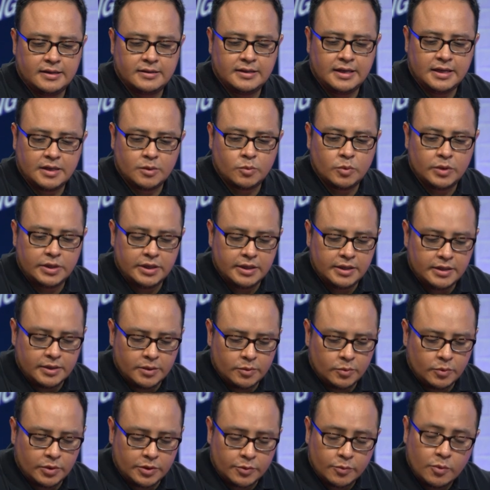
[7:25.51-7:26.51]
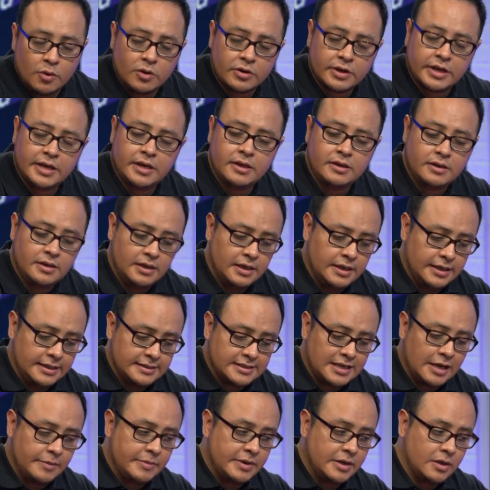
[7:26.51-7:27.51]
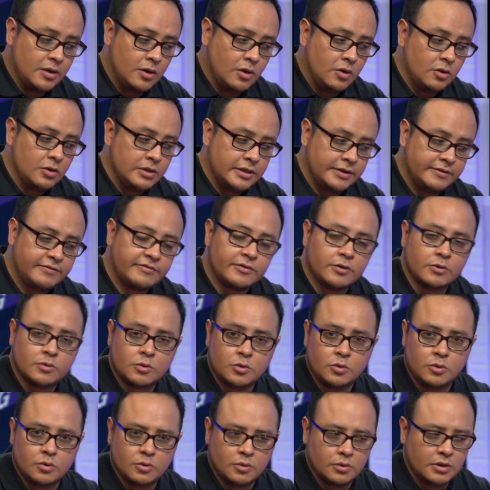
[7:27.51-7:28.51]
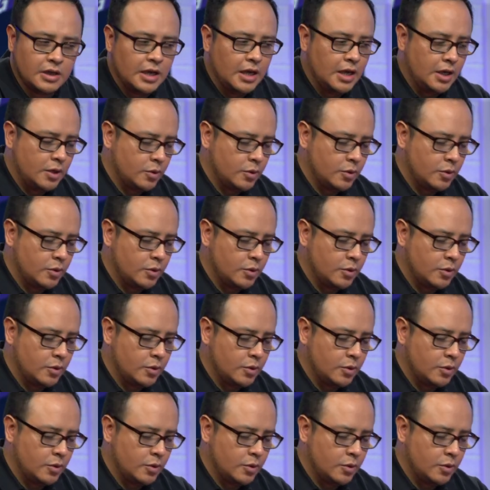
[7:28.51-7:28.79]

that we were working is coming only from Google.